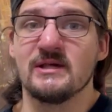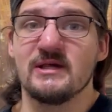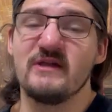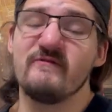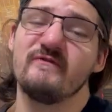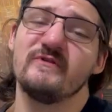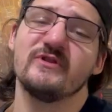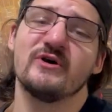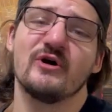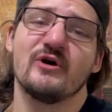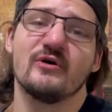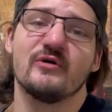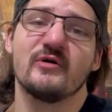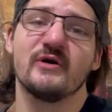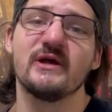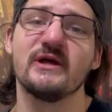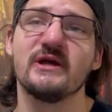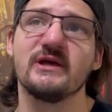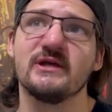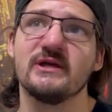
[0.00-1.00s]
even
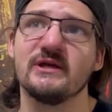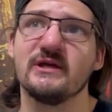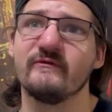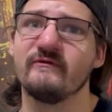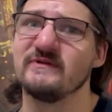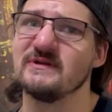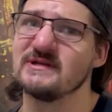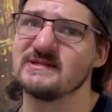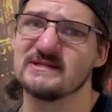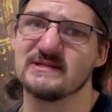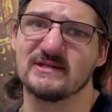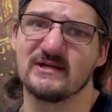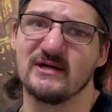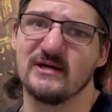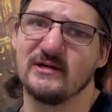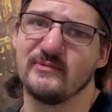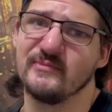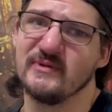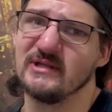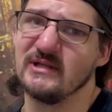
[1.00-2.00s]
though if it doesn't
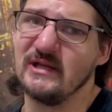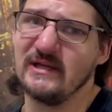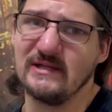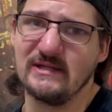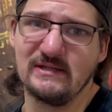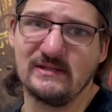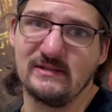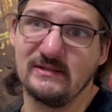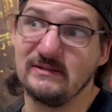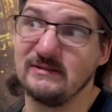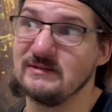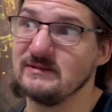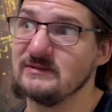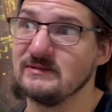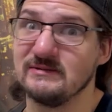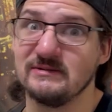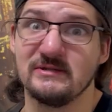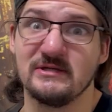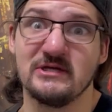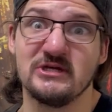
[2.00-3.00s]
come in like
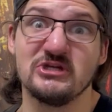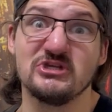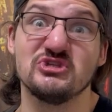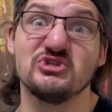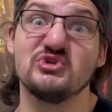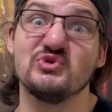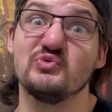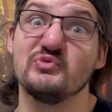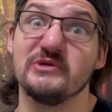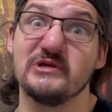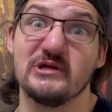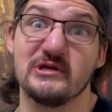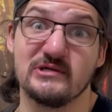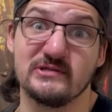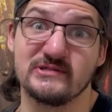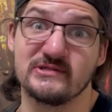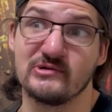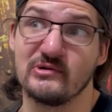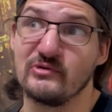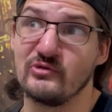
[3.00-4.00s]
two
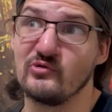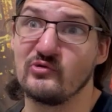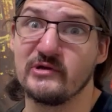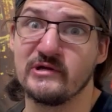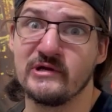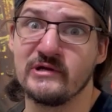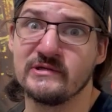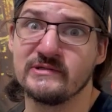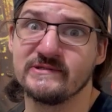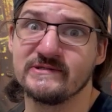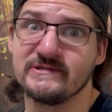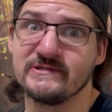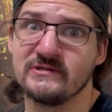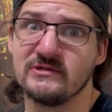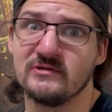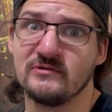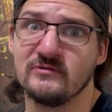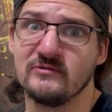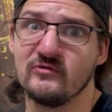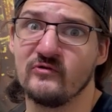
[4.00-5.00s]
years or three years
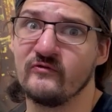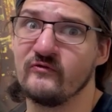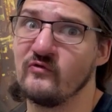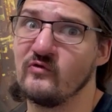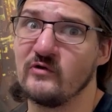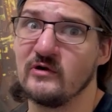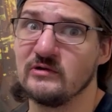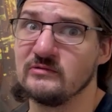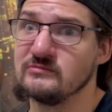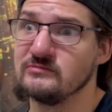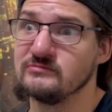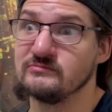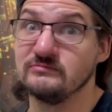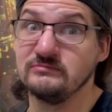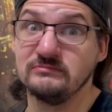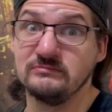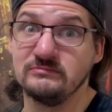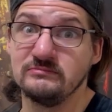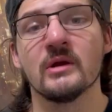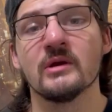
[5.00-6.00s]
or four.
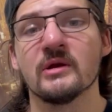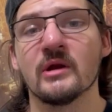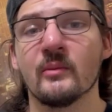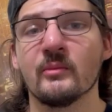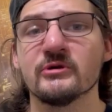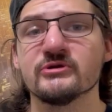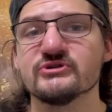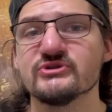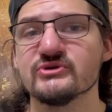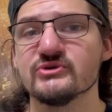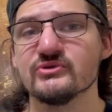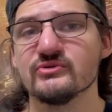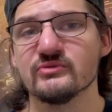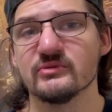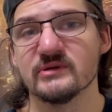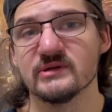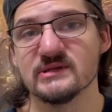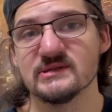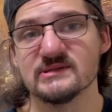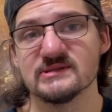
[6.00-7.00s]
Number
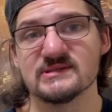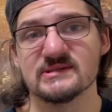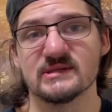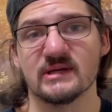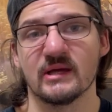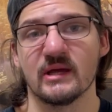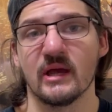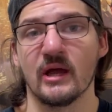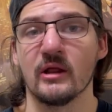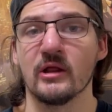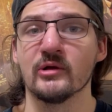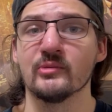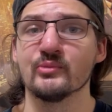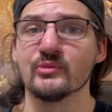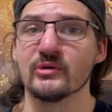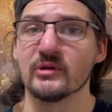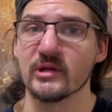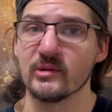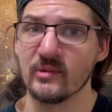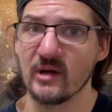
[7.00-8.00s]
two is
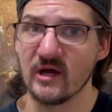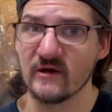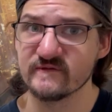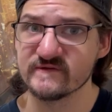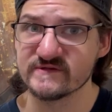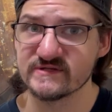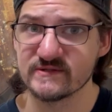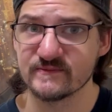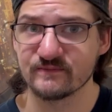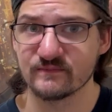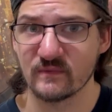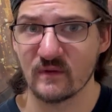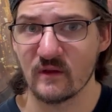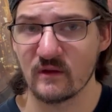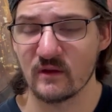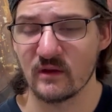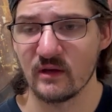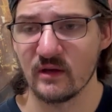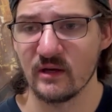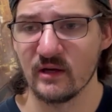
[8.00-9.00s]
Elem Klimov's
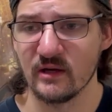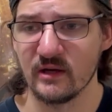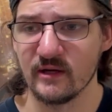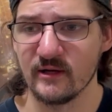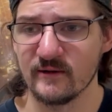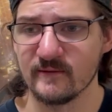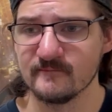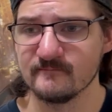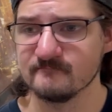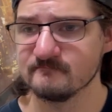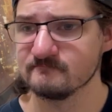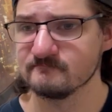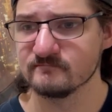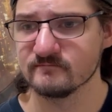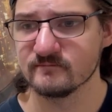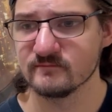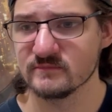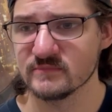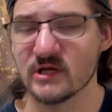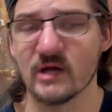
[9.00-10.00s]
uh,
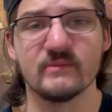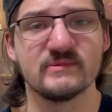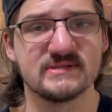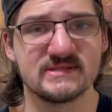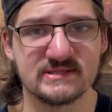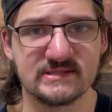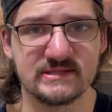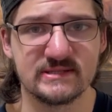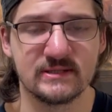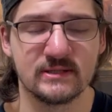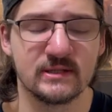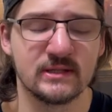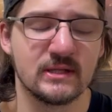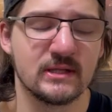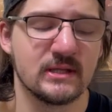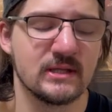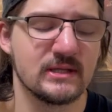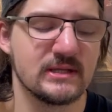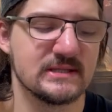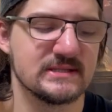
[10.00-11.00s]
Come and See.
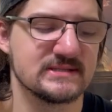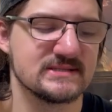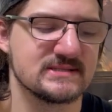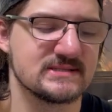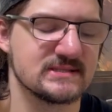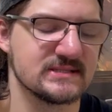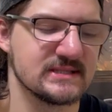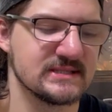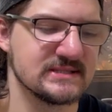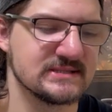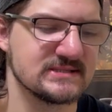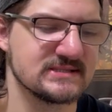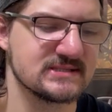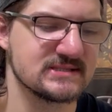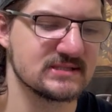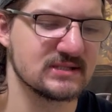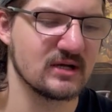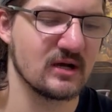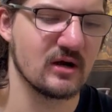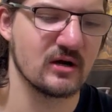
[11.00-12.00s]
It's
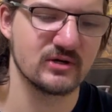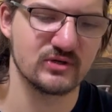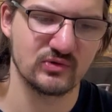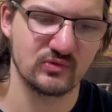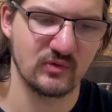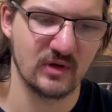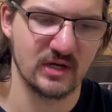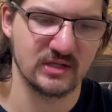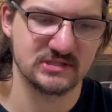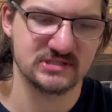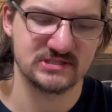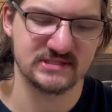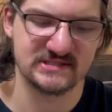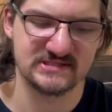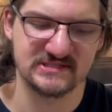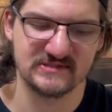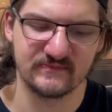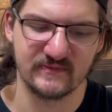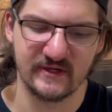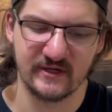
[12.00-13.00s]
it's hard to watch.
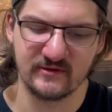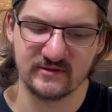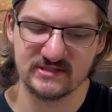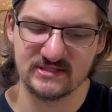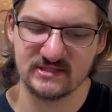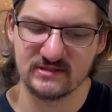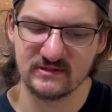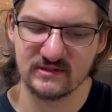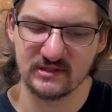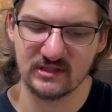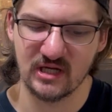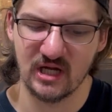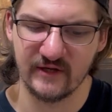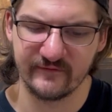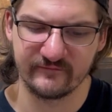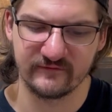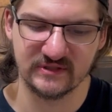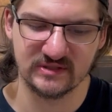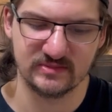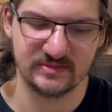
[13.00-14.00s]
It's about the
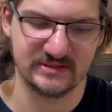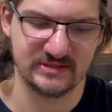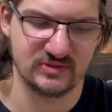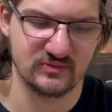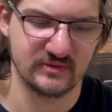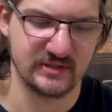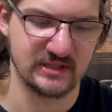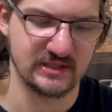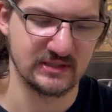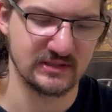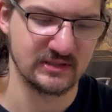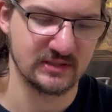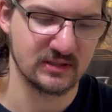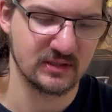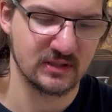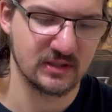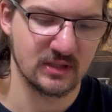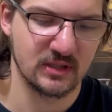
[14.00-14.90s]
conflict between